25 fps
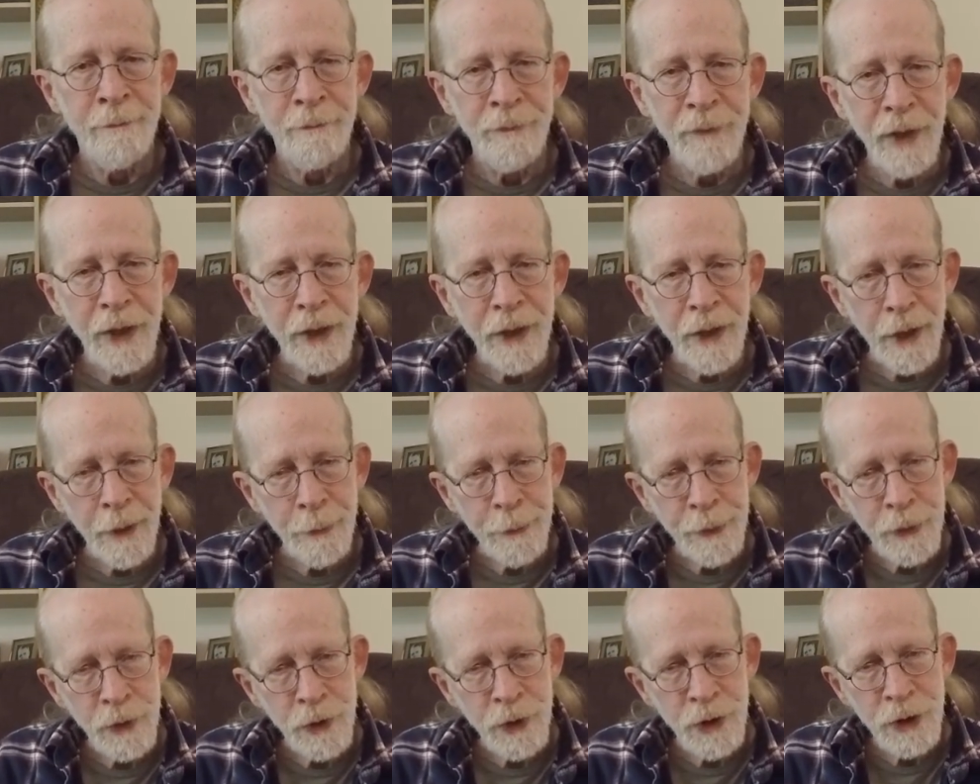And I
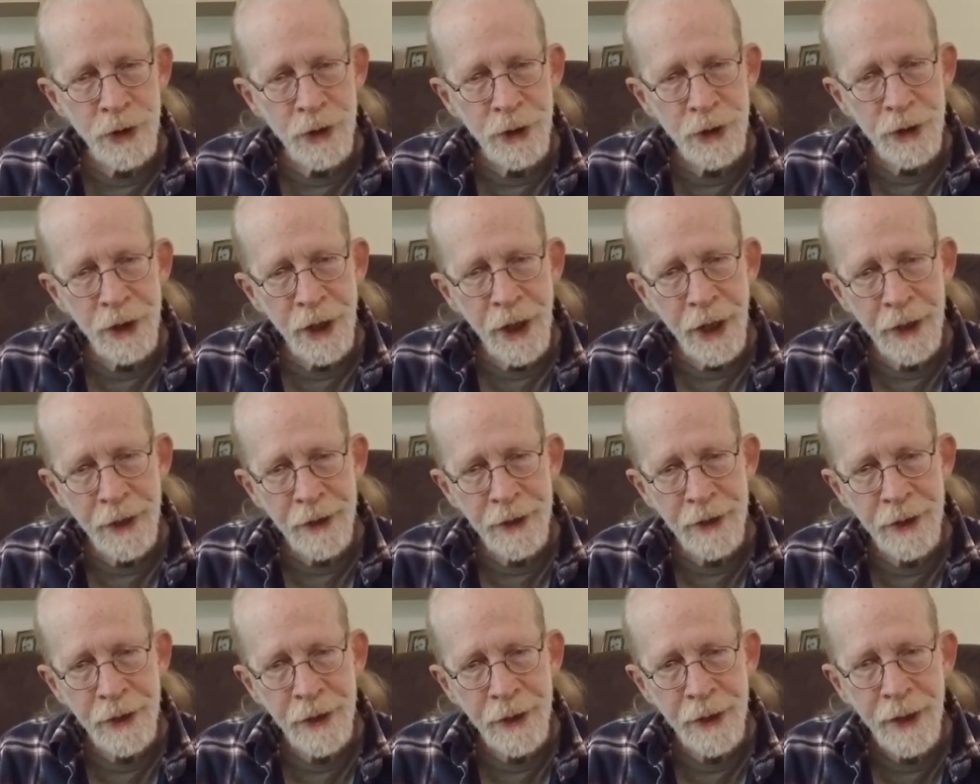
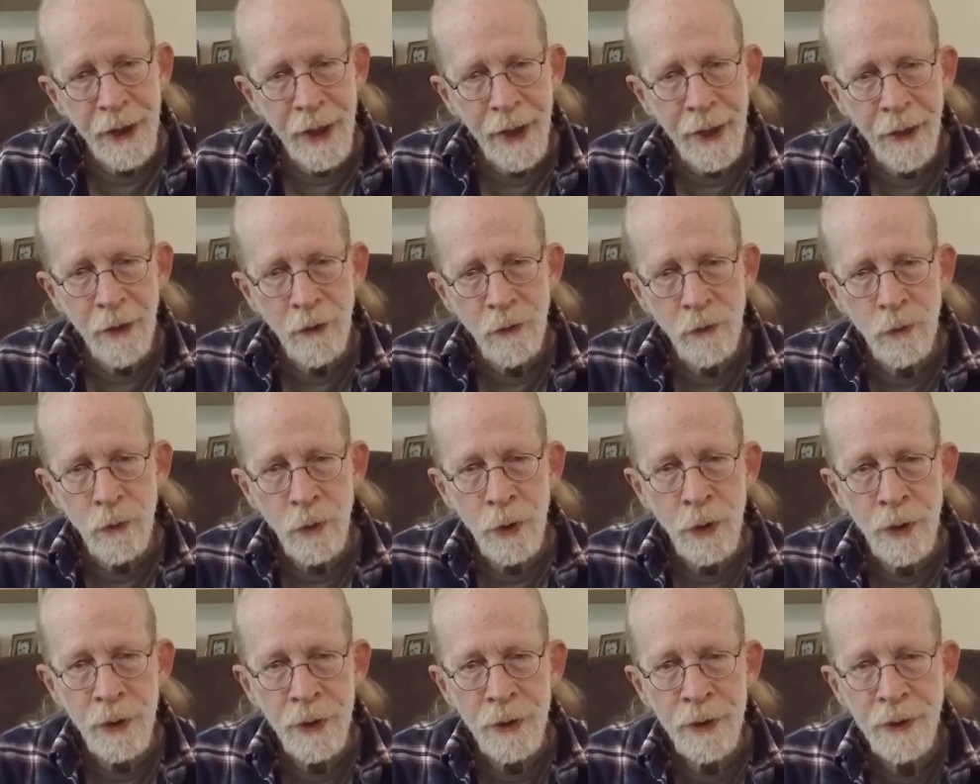project it
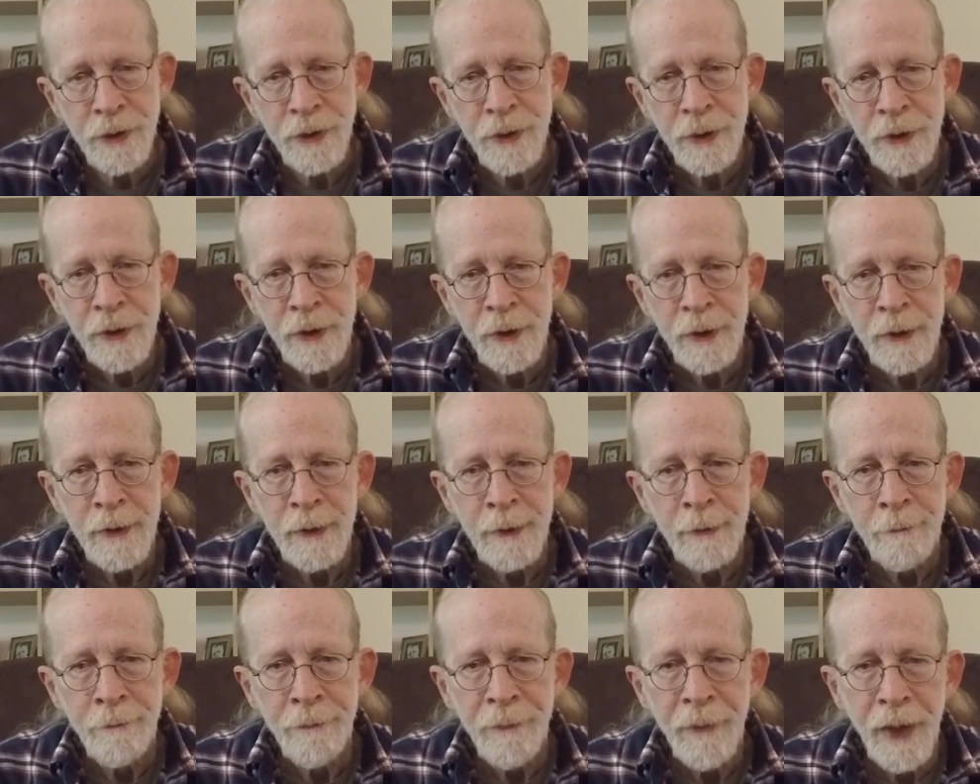outwards
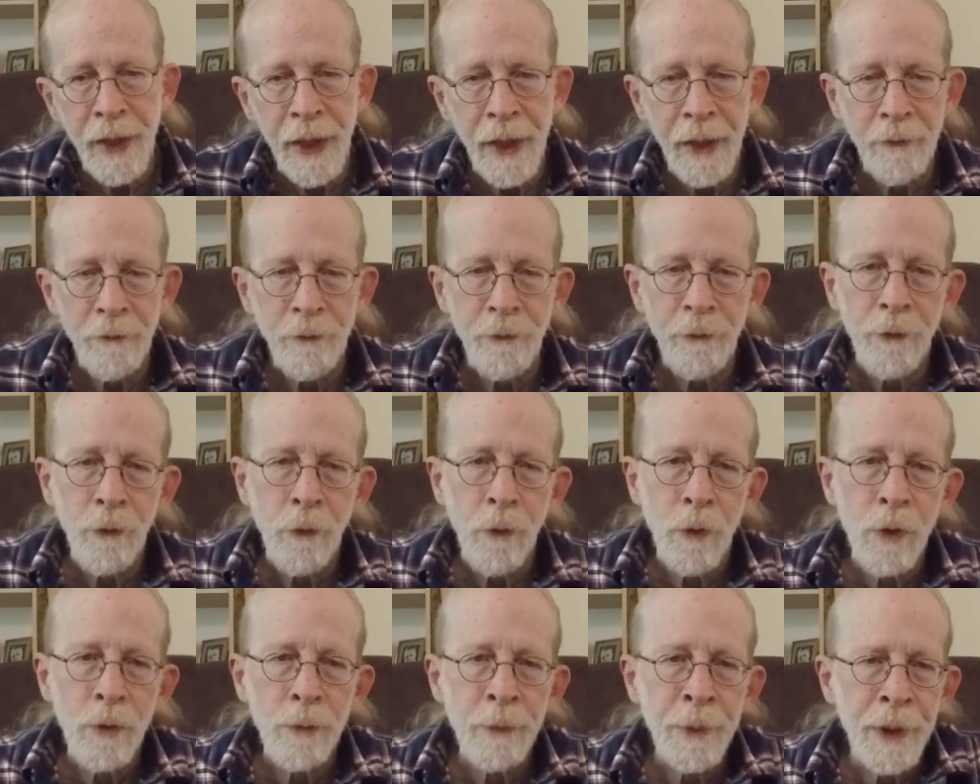and
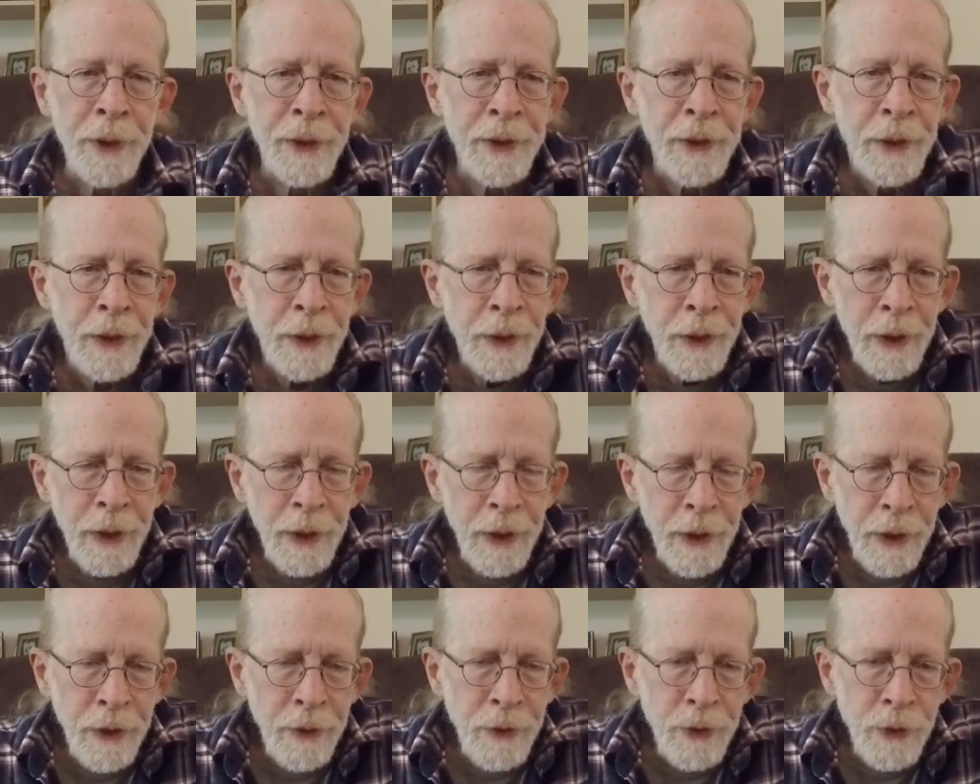form
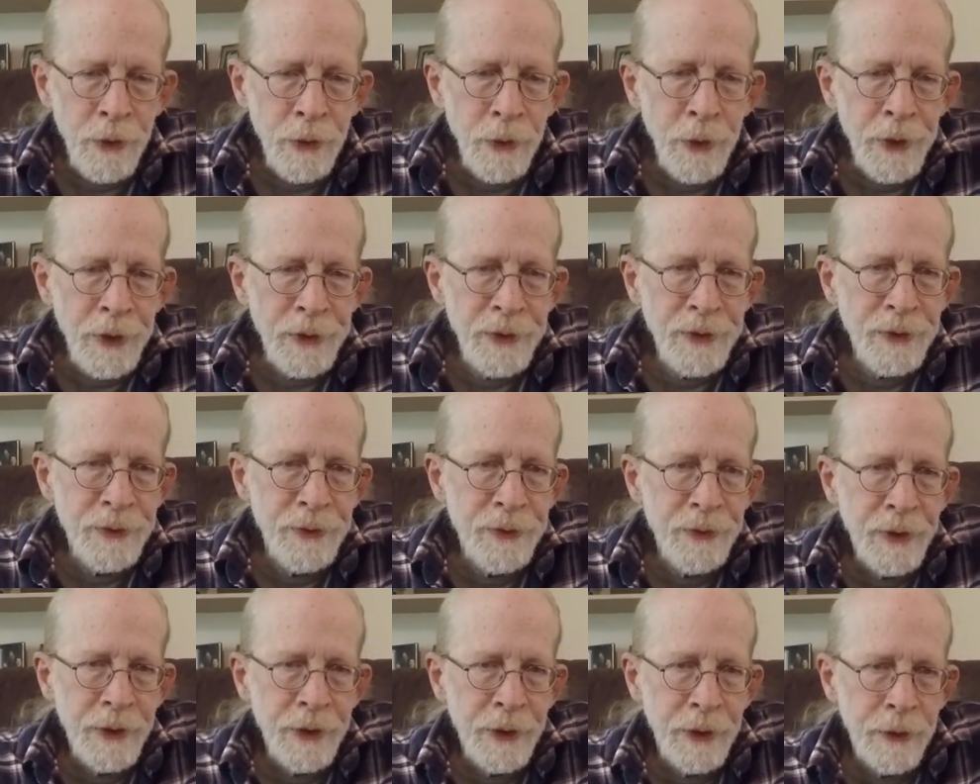it into a
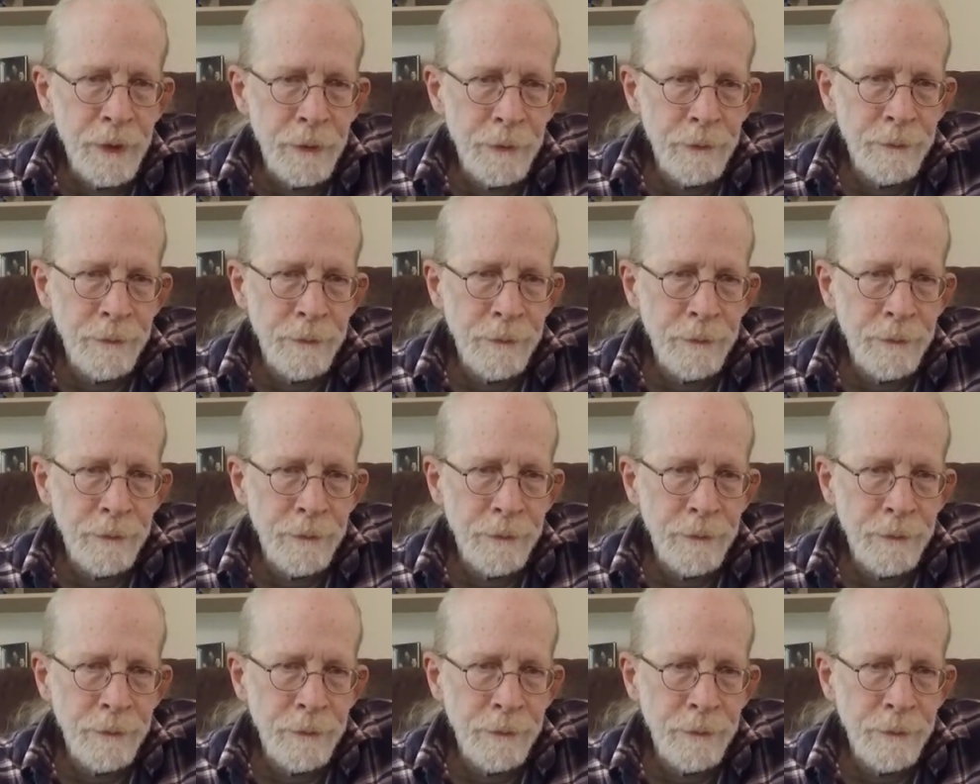sphere.